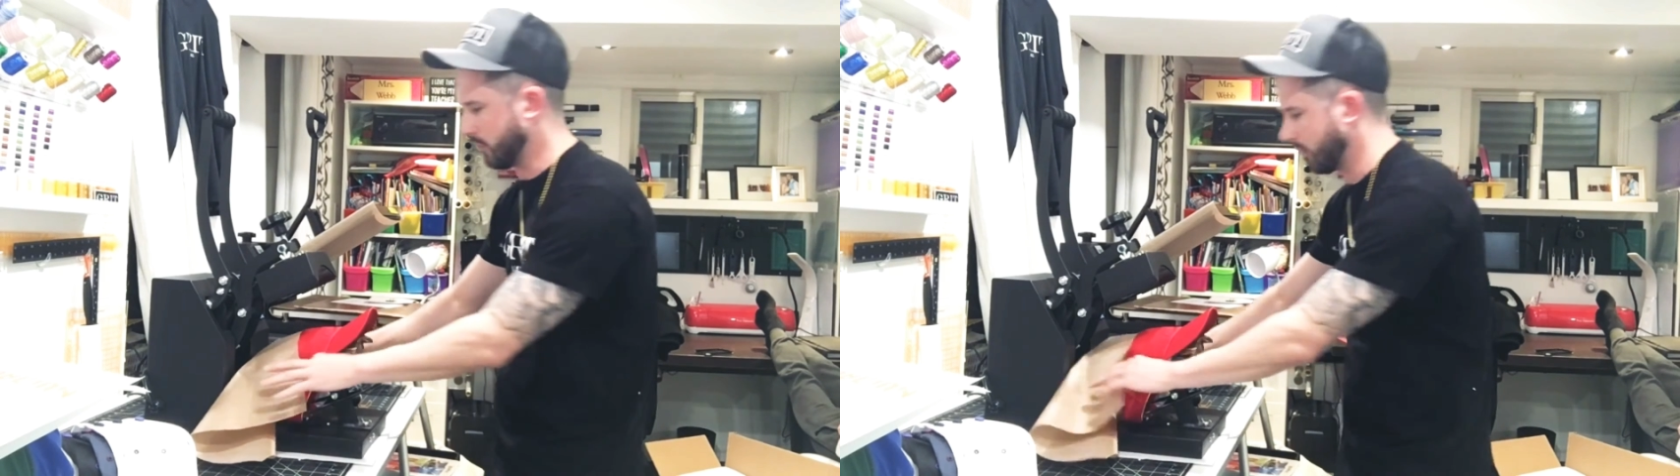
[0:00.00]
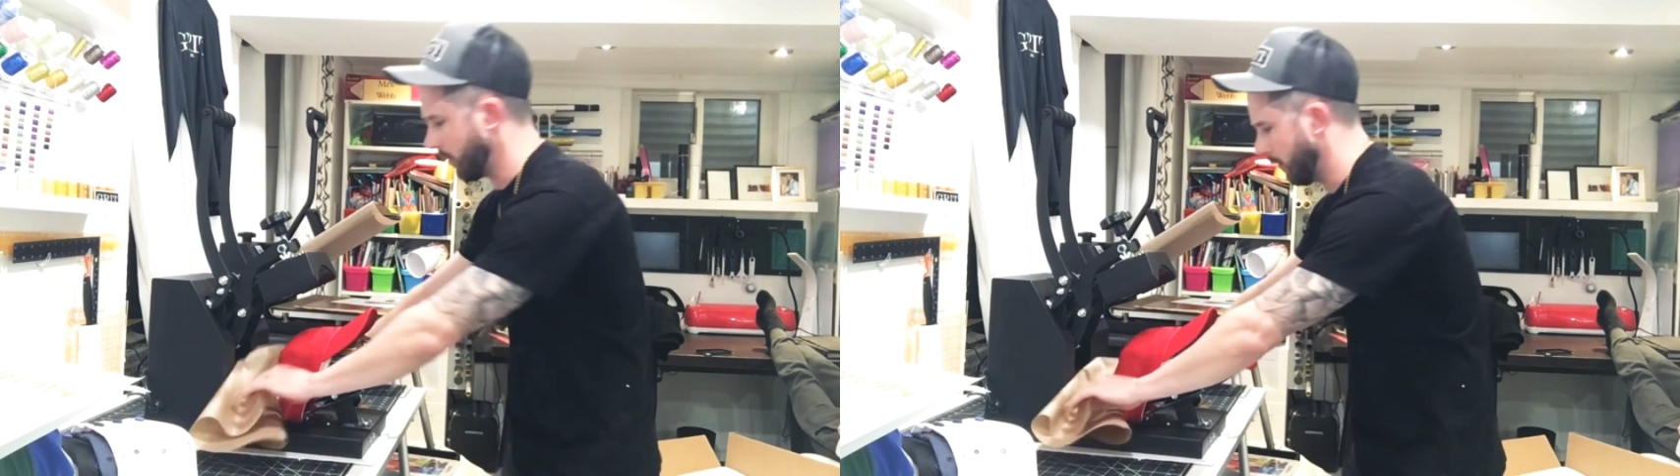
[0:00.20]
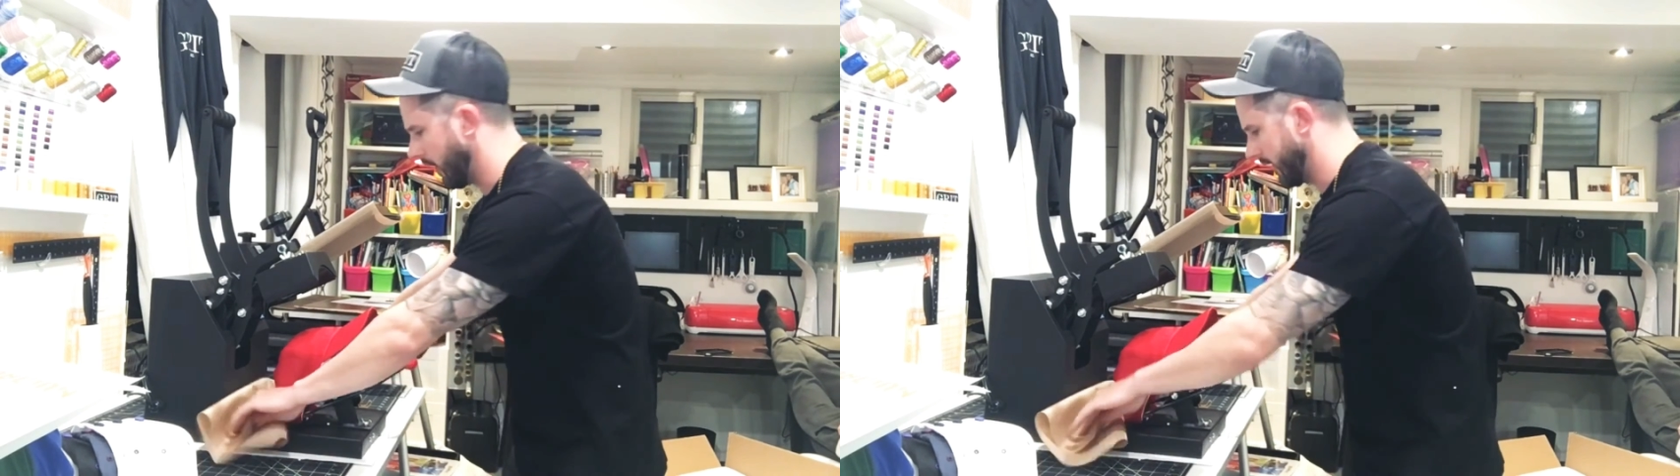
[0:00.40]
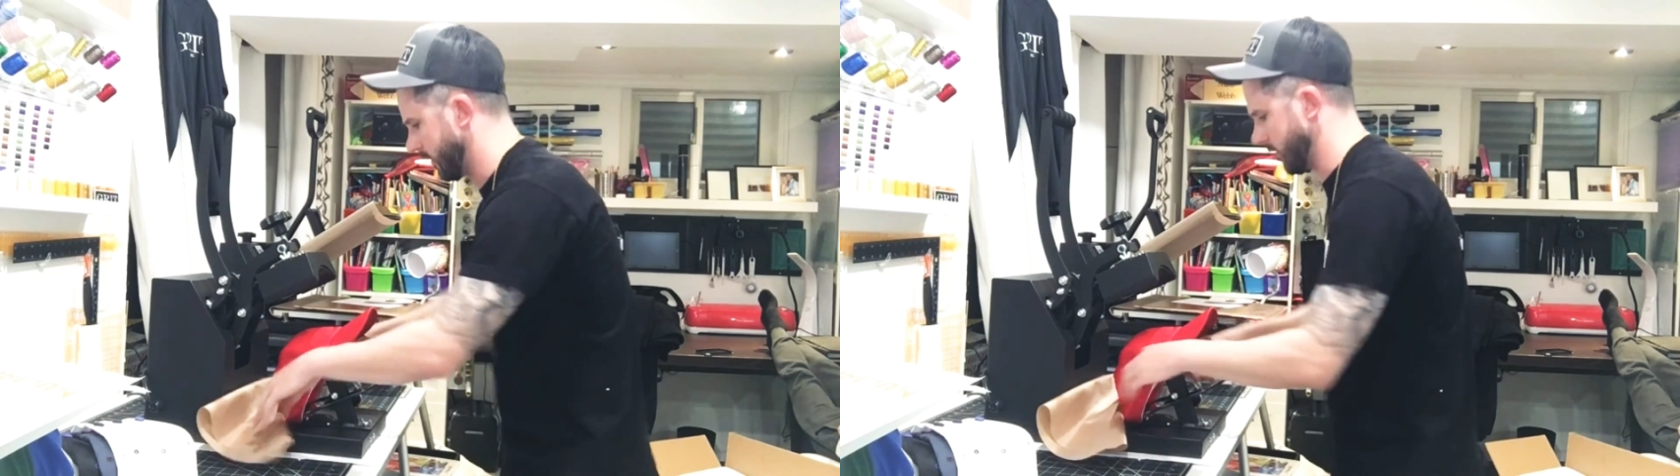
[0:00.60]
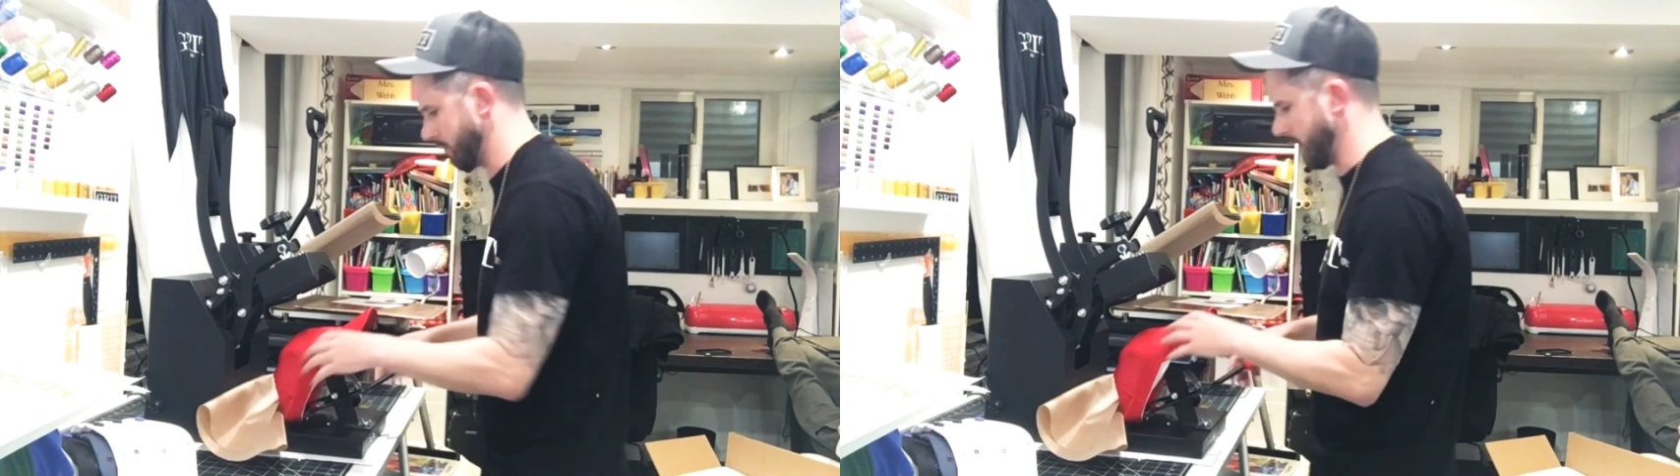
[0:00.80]
so I think it's
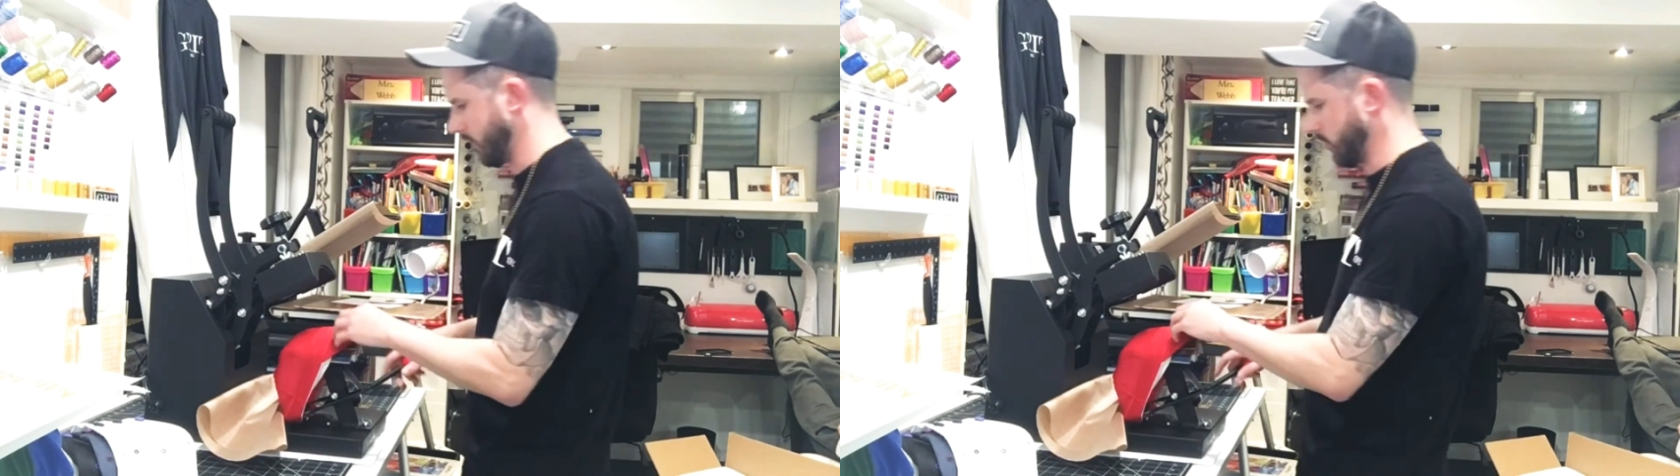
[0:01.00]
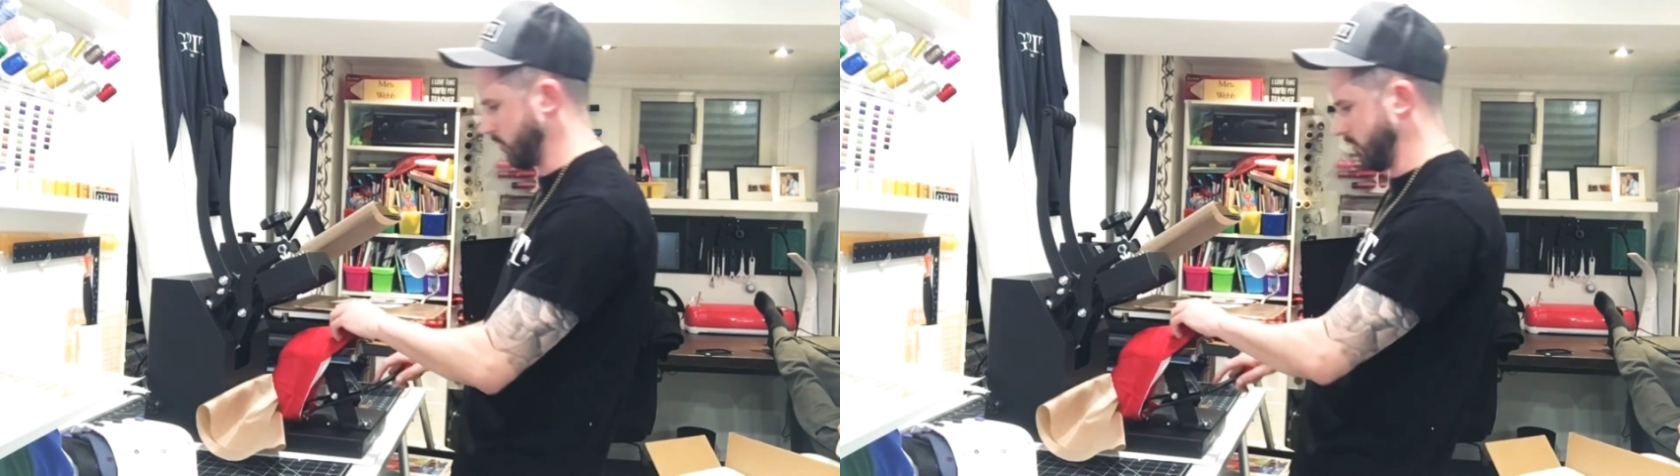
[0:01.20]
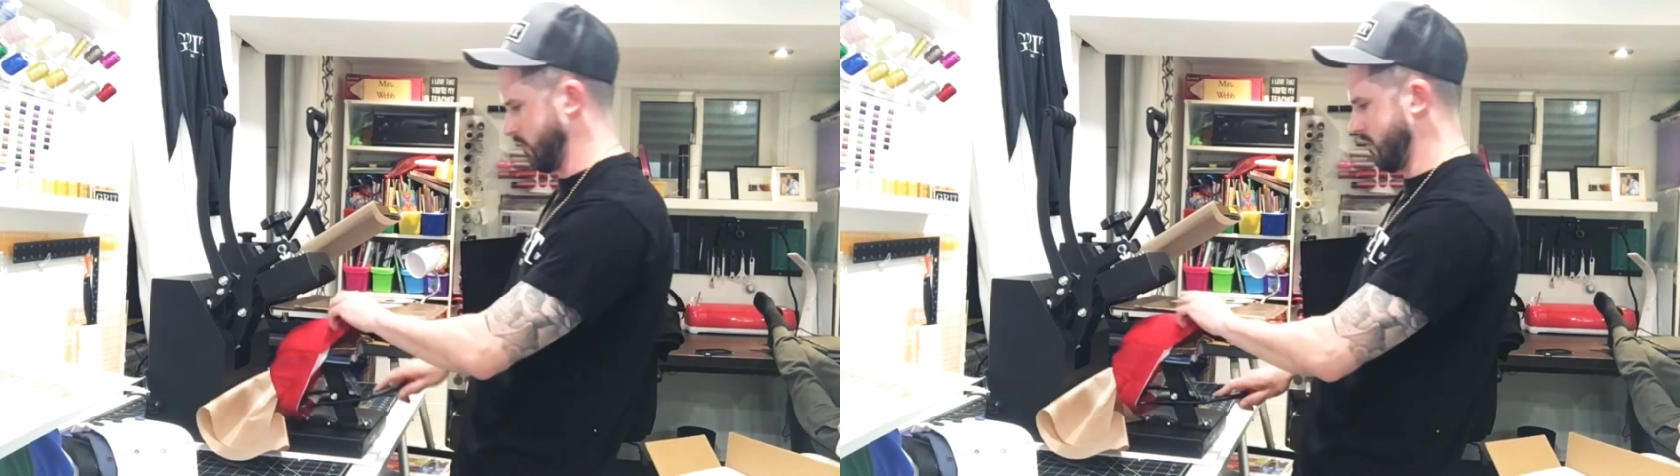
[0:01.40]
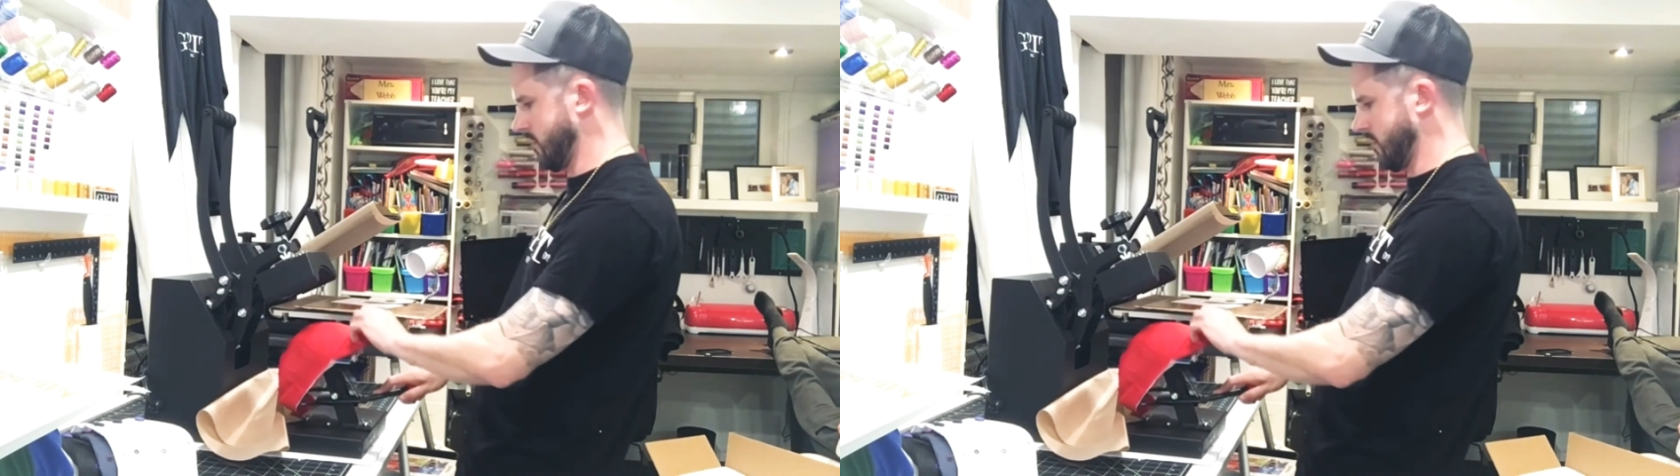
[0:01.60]
just making sure.